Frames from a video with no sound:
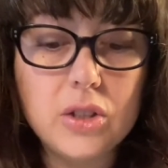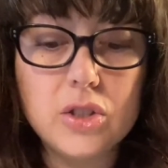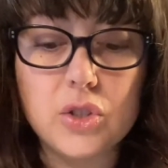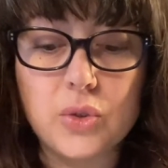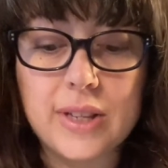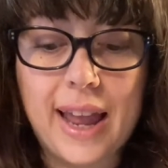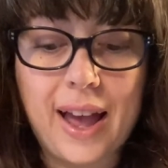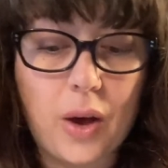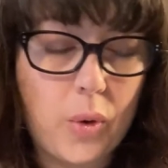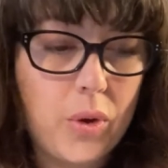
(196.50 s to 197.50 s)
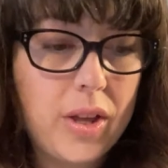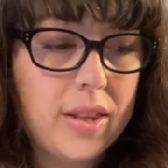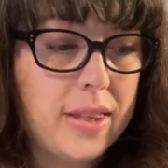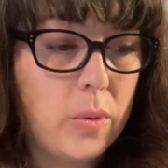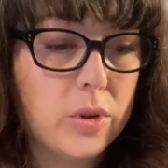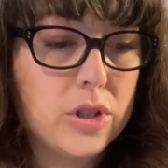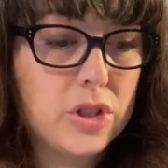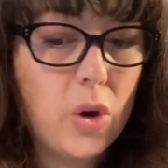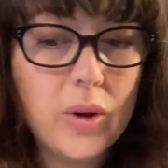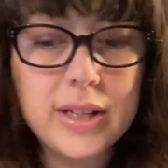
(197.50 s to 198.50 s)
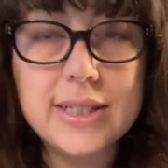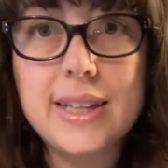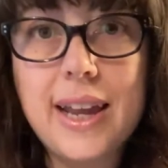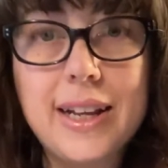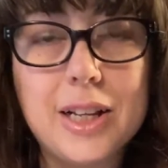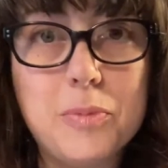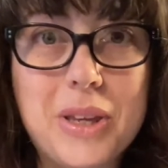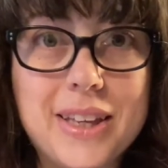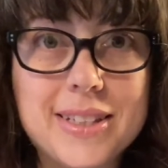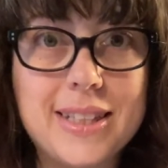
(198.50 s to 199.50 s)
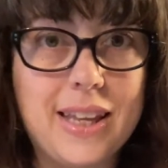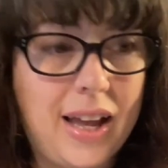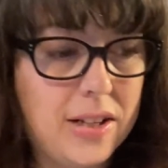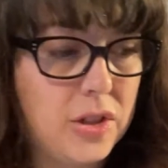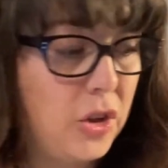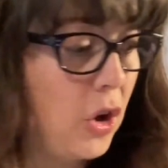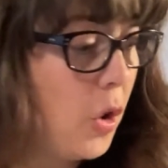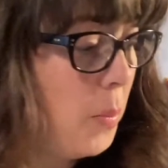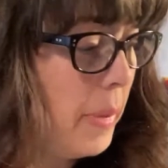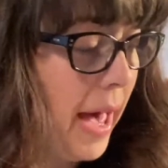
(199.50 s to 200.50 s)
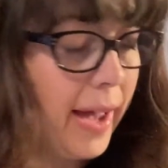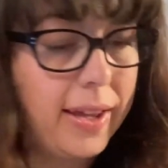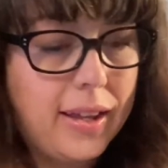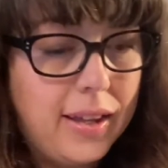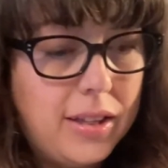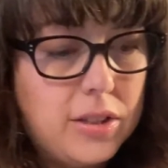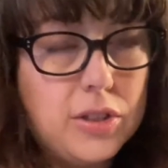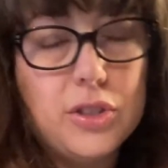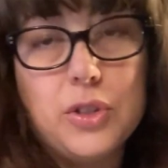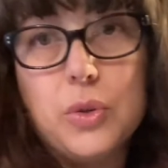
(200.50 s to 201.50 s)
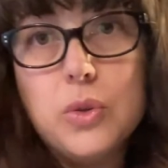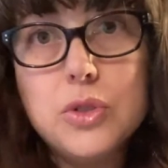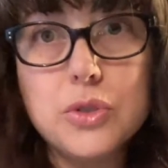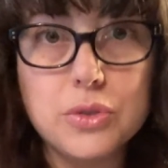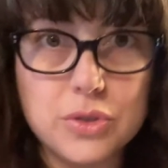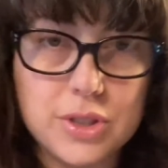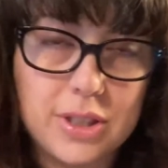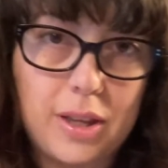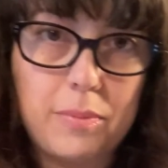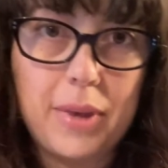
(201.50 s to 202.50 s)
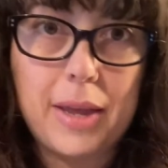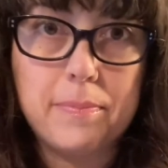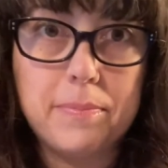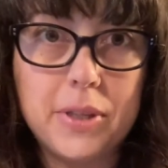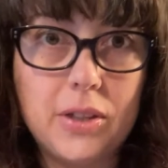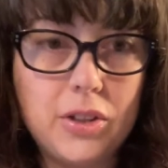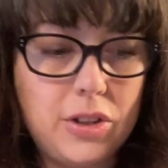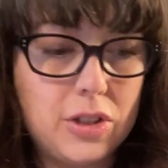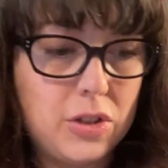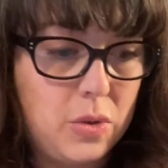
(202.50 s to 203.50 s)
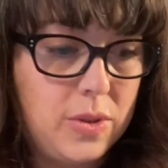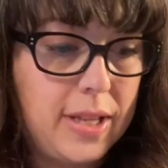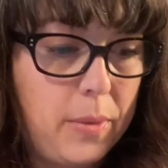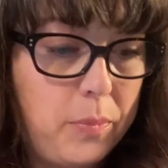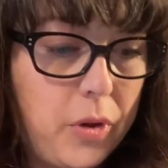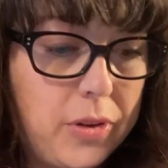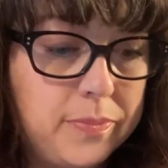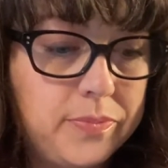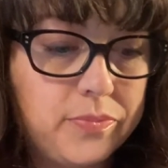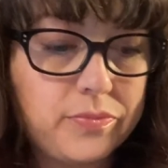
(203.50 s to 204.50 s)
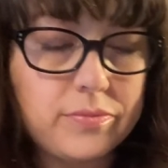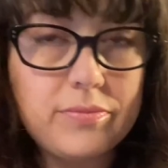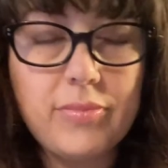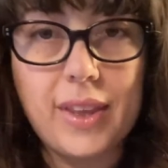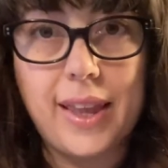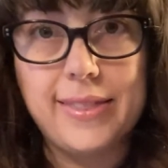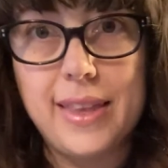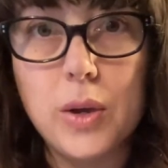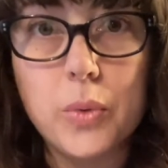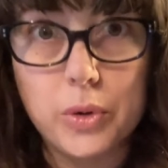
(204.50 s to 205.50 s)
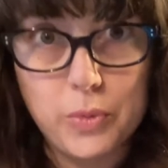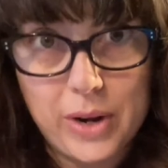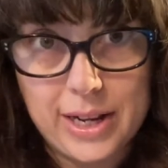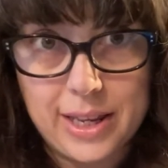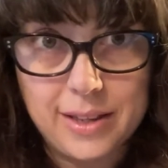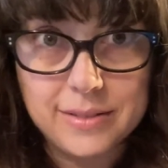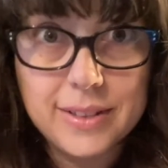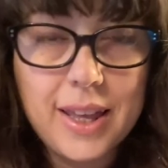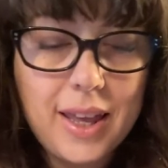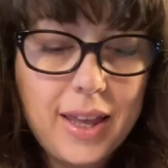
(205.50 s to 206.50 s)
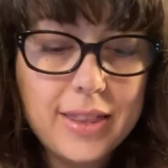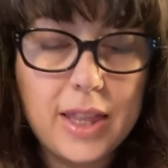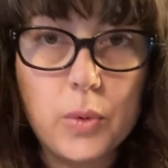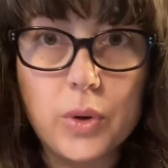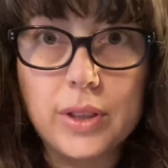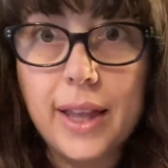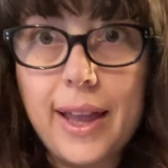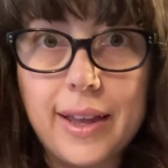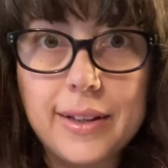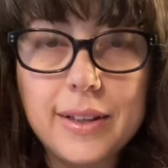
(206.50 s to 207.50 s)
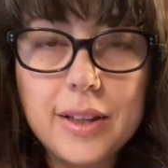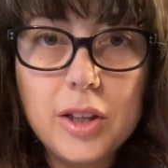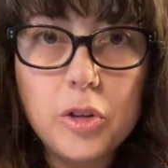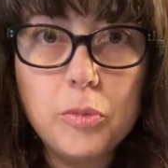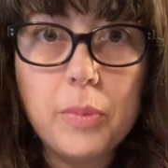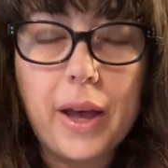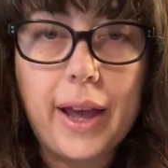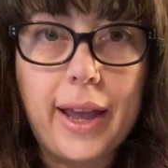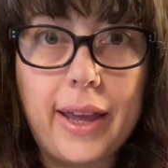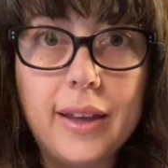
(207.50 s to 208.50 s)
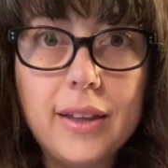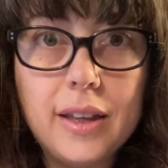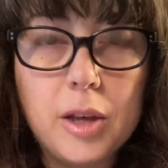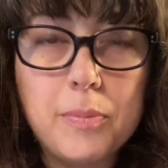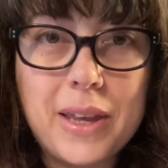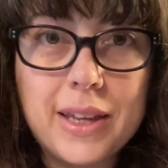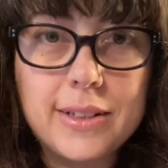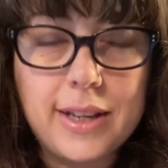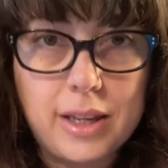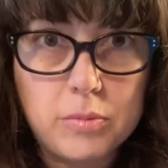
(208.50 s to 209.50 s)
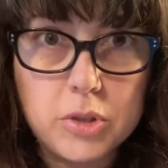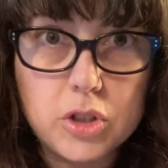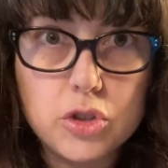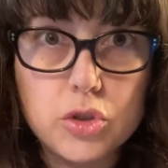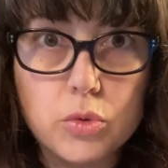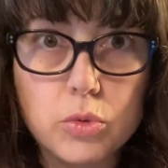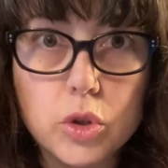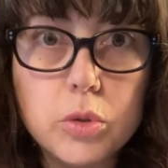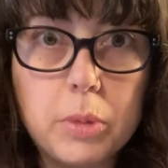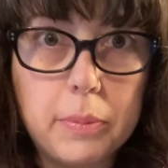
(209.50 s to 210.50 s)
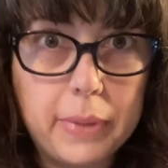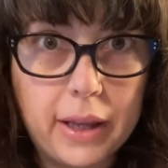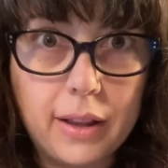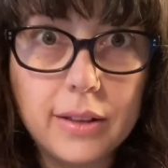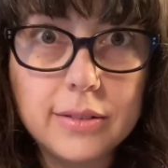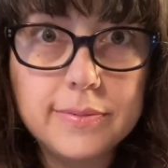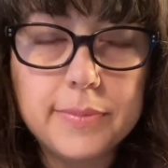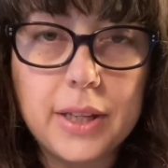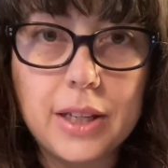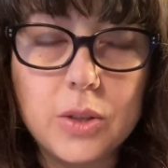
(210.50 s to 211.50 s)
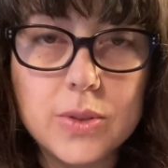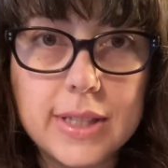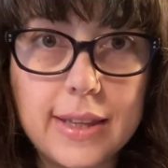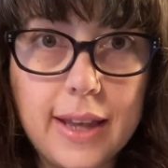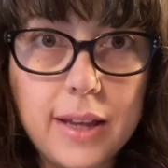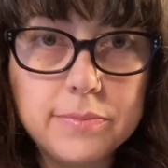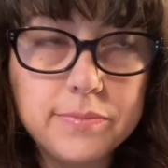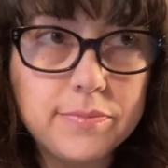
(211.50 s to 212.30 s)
So now they were so excited because they got to go back to Jerusalem and build the new temple. And they were ready. They were led by a man named Zerubbabel. Can you say that?